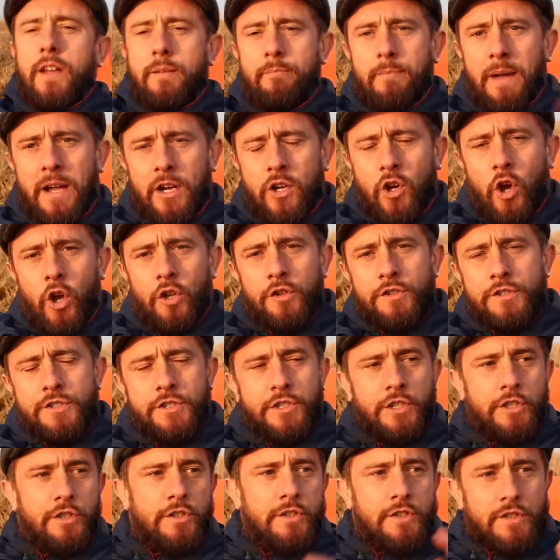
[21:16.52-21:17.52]
in my
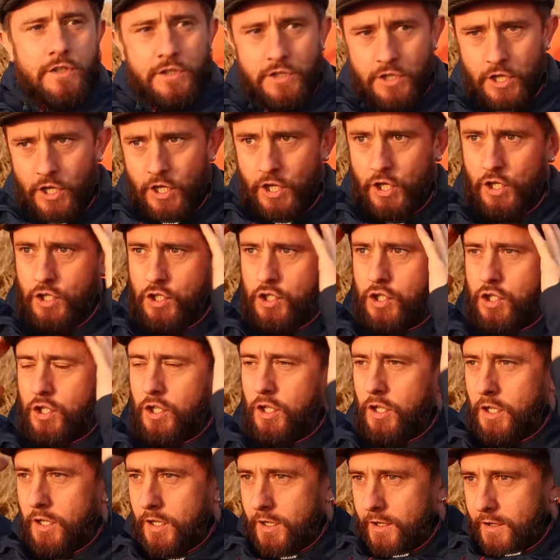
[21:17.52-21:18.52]
constant search
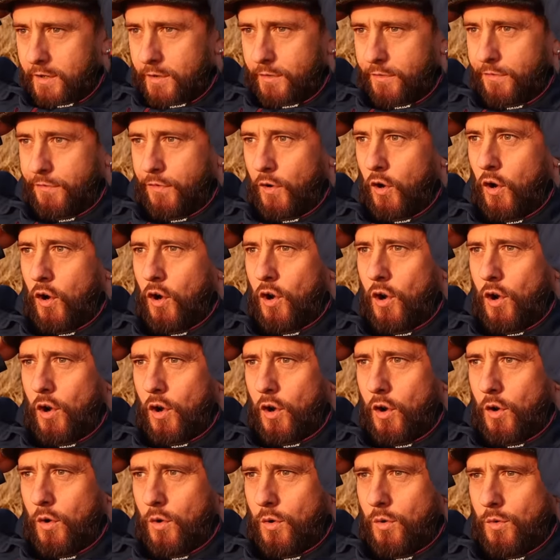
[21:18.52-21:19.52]

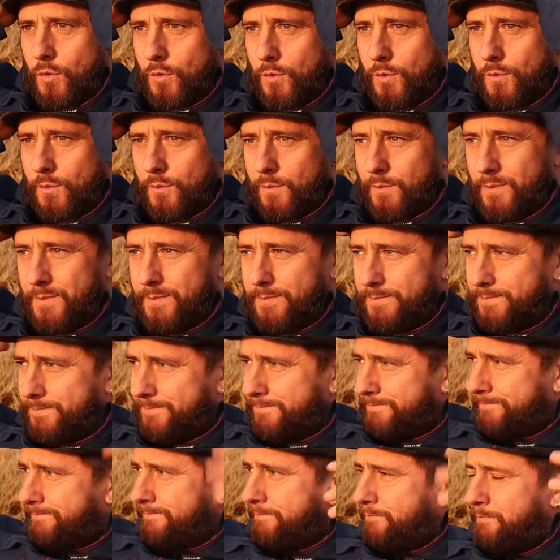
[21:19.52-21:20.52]
for
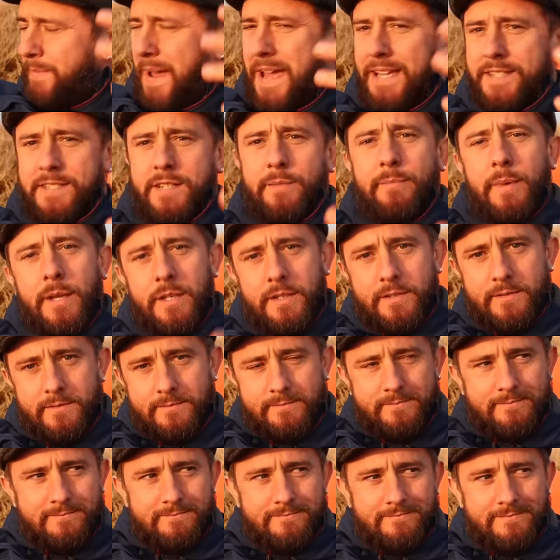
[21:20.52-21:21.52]
betterment,
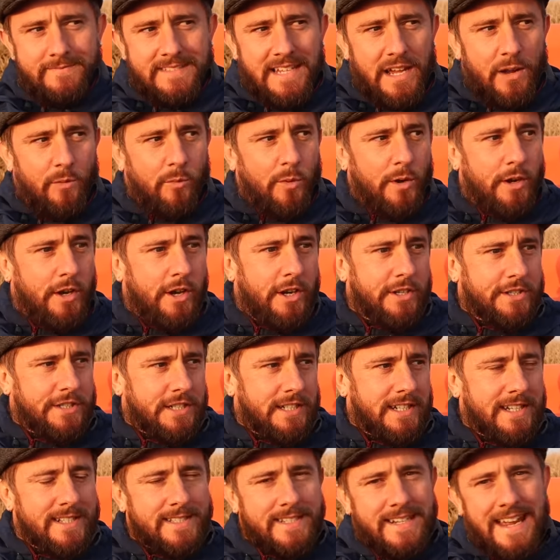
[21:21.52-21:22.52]
that word
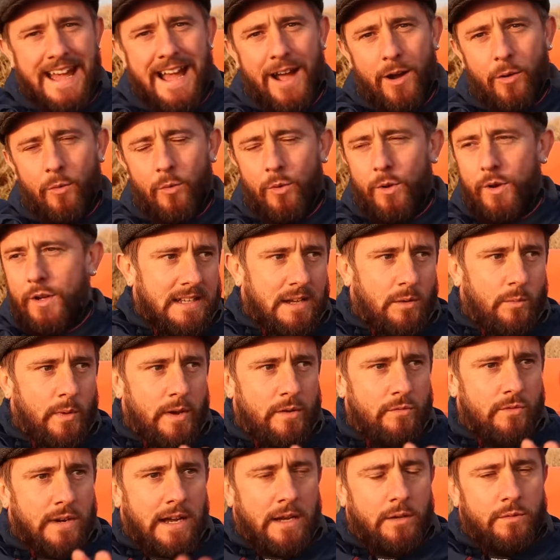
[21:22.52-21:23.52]
is now. I
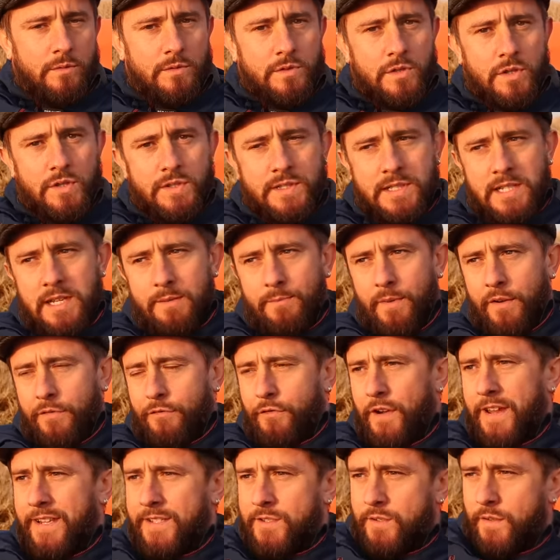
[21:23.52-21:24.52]
went round to see my
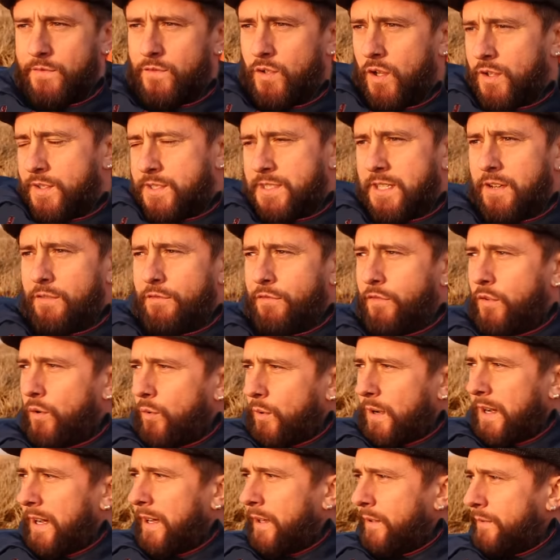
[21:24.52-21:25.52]
friends I've not seen for a
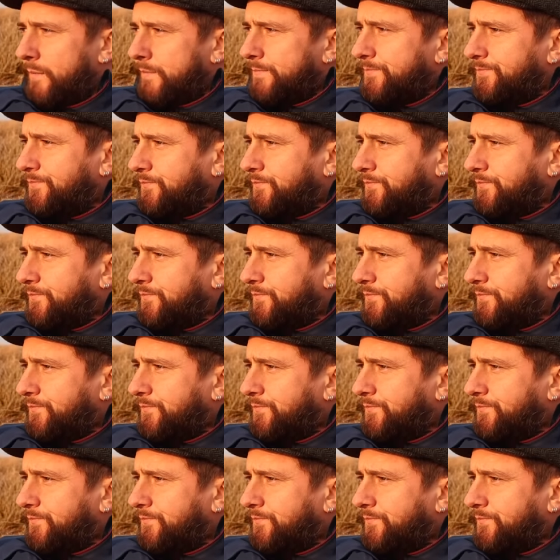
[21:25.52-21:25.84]
while.